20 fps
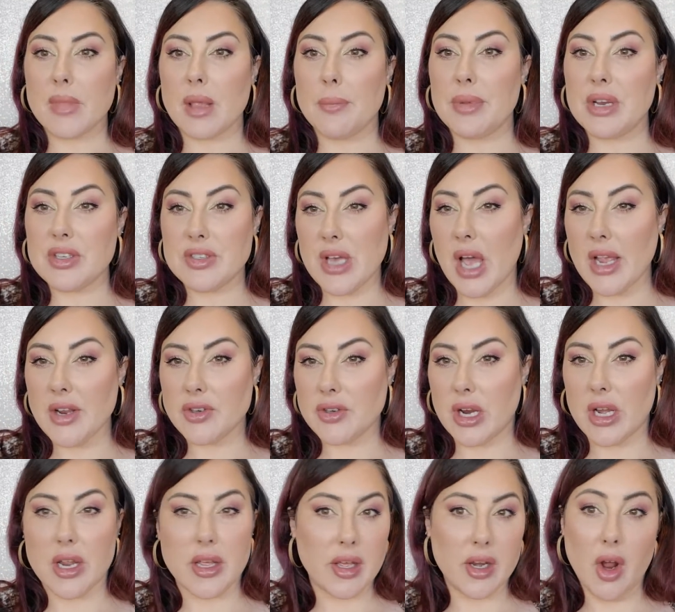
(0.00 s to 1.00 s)
But it's
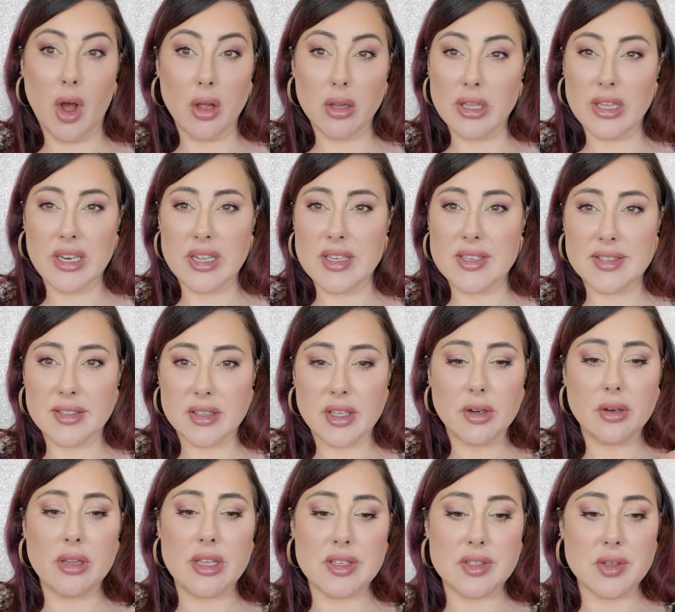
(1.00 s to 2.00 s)
hydrating, and all it is
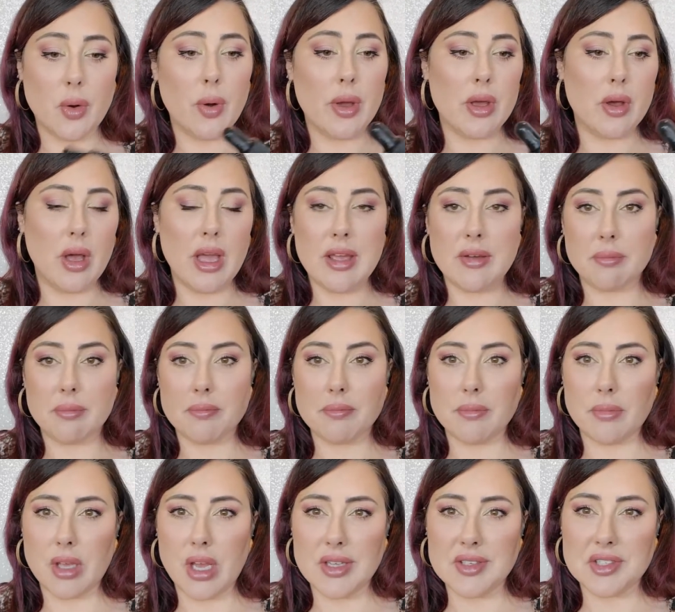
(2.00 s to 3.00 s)
literally is oil. I
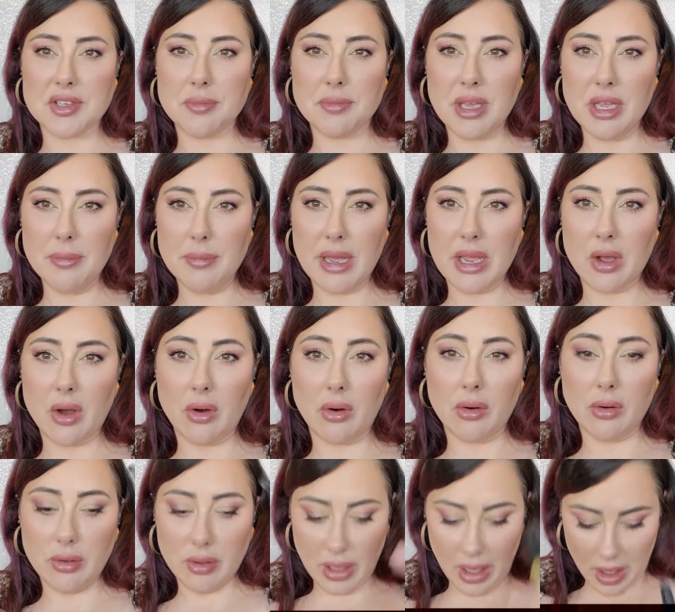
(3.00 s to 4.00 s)
custom made my
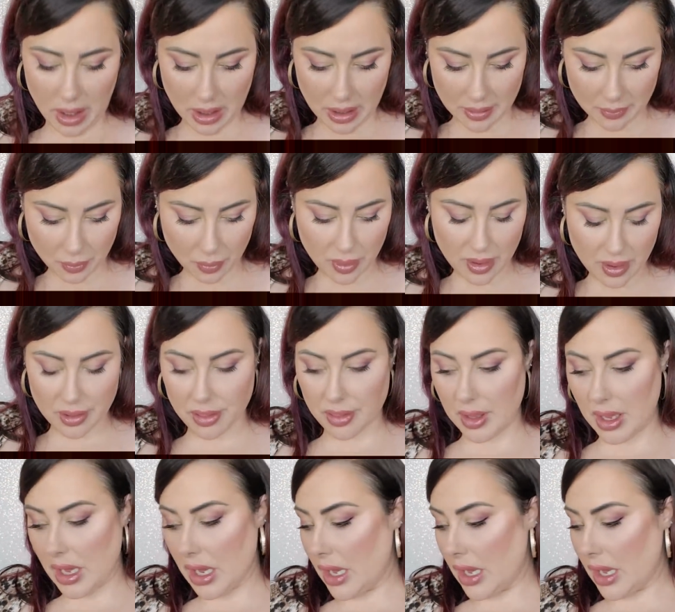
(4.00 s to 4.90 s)
own with